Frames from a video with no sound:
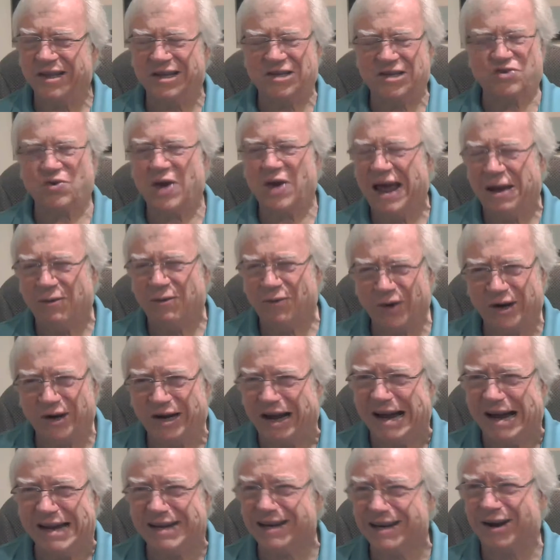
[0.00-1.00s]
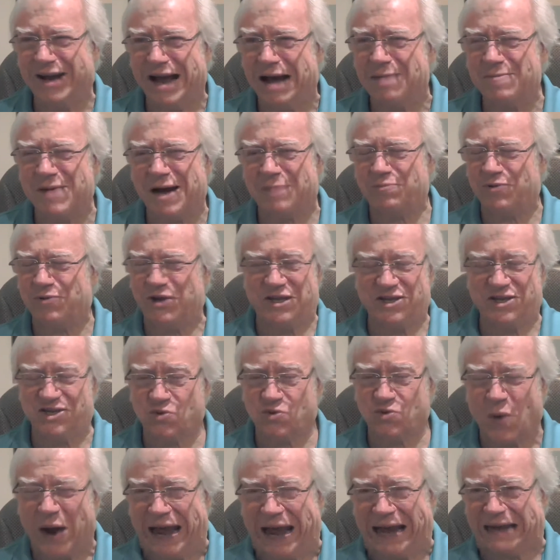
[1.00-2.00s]
these come up with these
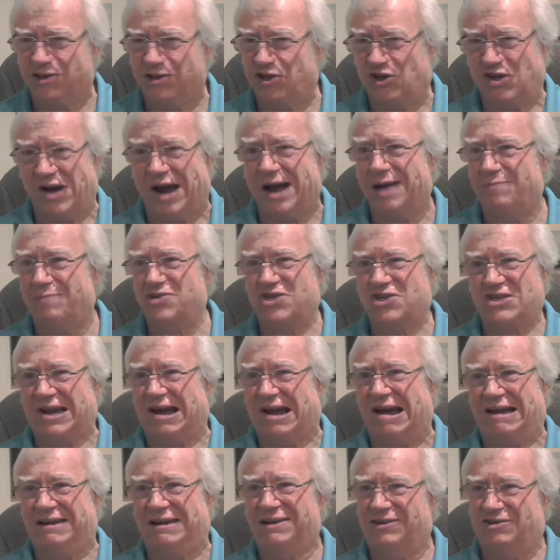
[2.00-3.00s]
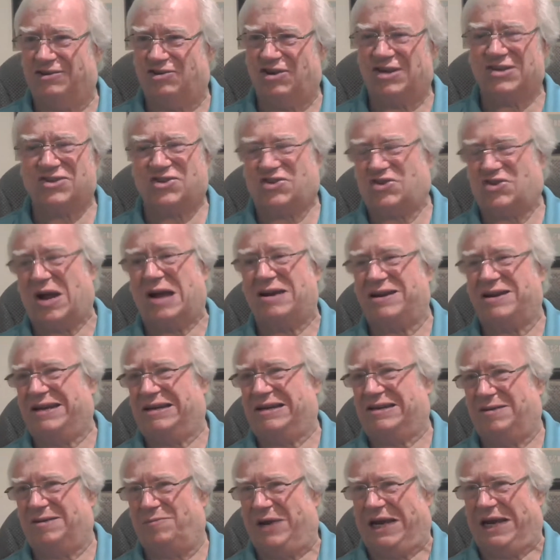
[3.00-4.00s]
whack jobs, Scott? It's just stunning
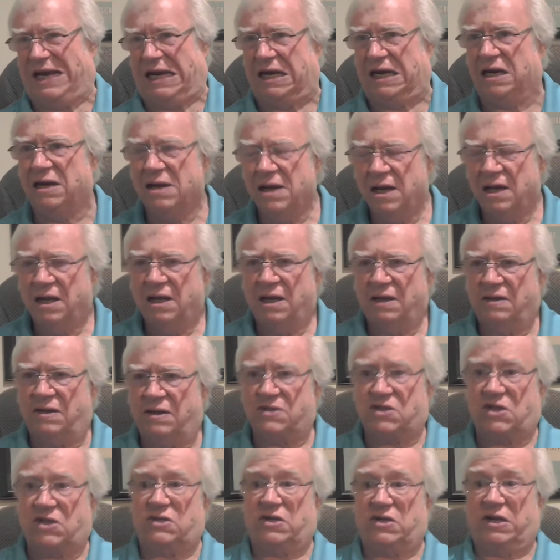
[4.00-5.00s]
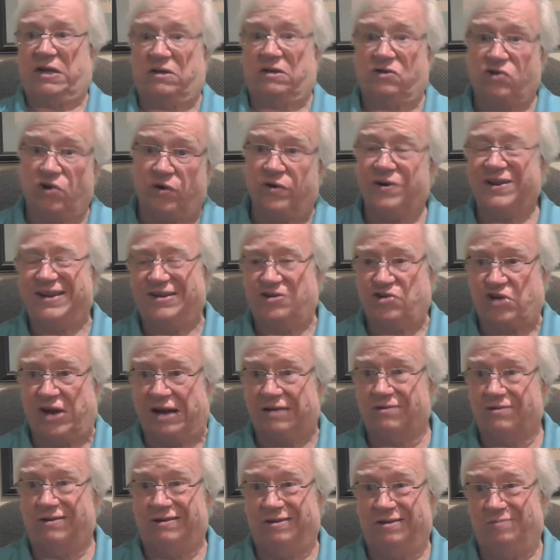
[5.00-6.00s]
to me. This is the Attorney
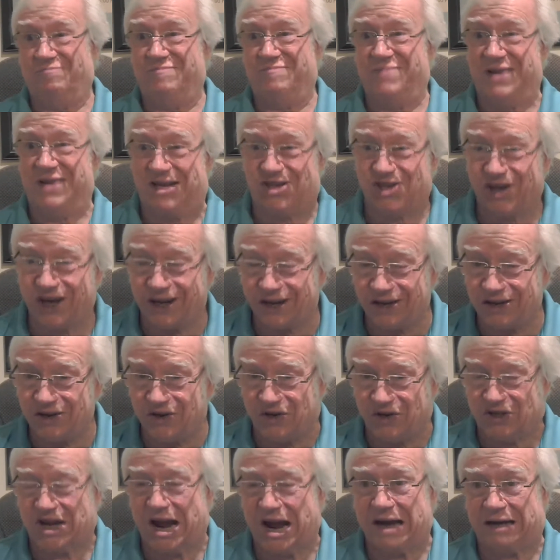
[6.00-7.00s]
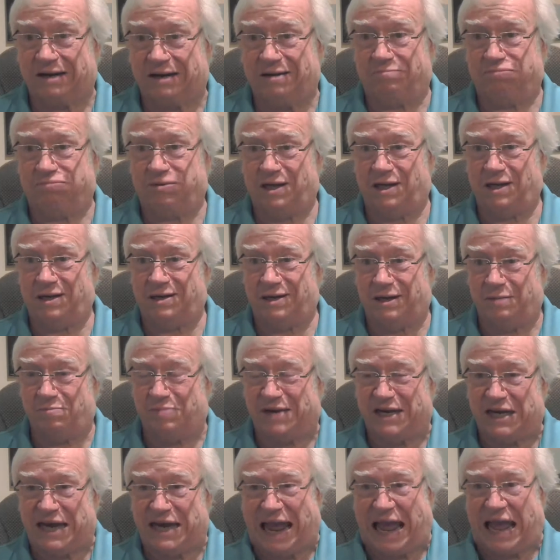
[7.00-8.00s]
General of Michigan who's gone completely
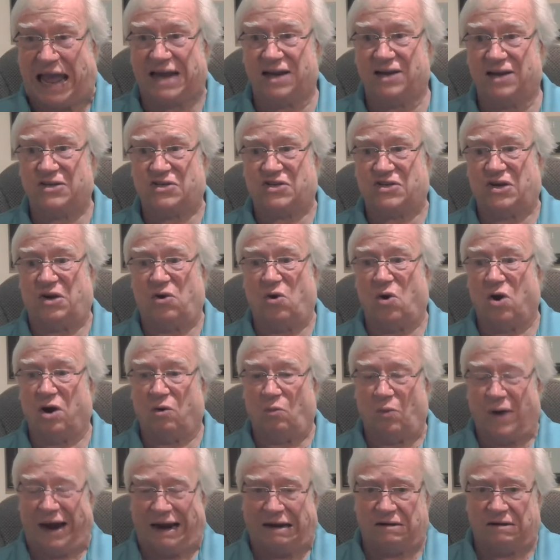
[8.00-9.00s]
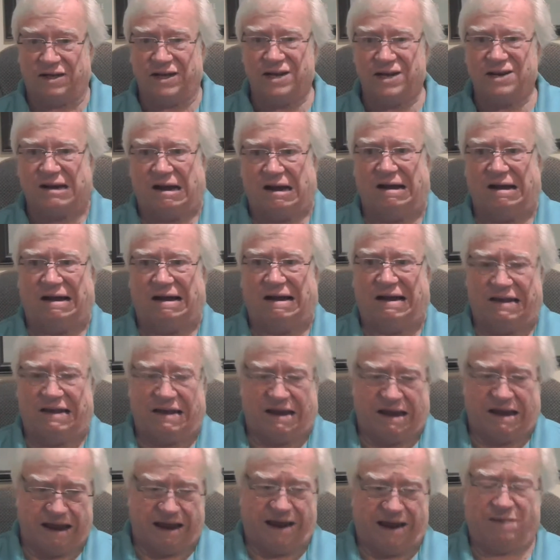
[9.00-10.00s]
bananas and Orwellian. I
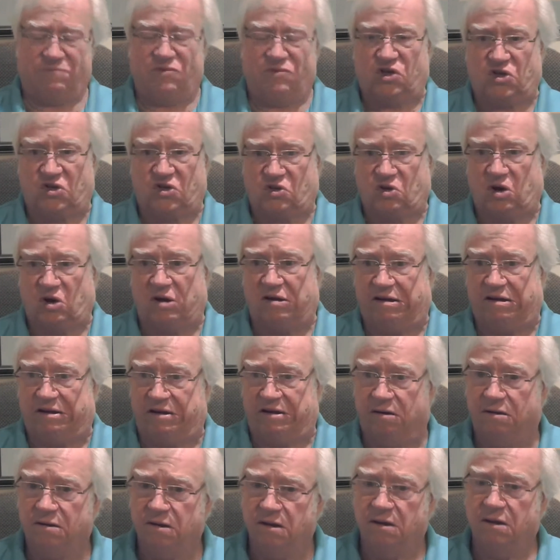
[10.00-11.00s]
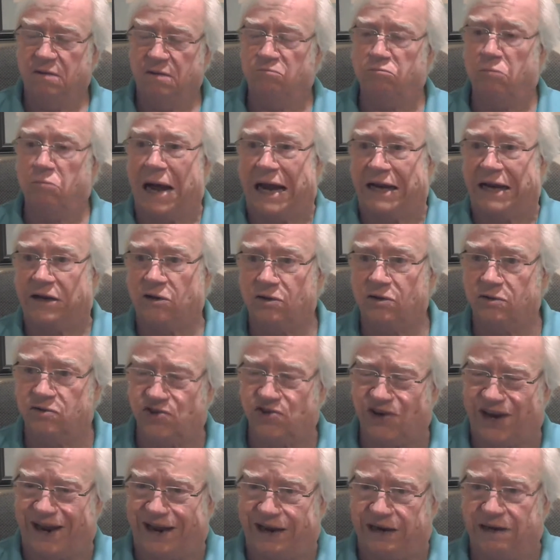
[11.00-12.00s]
am stunned. Michael
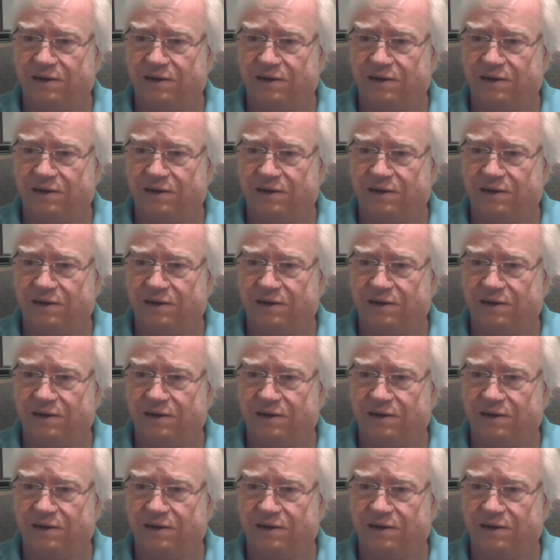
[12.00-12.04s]
J.